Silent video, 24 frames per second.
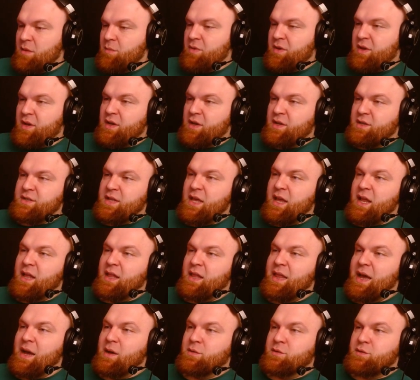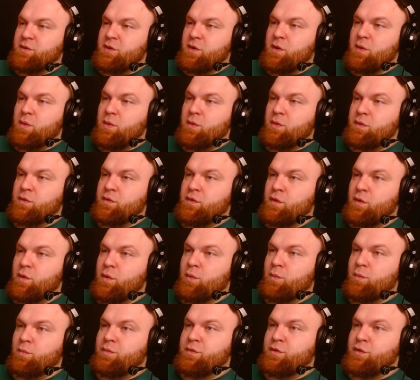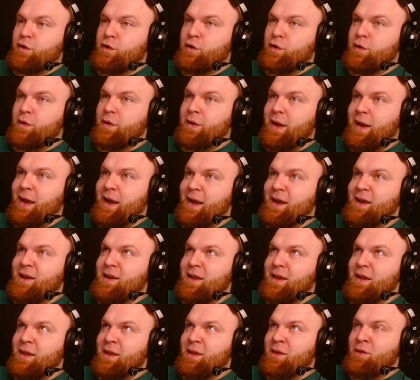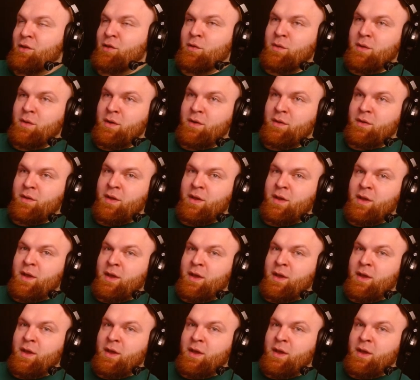because that allows you to turn any unit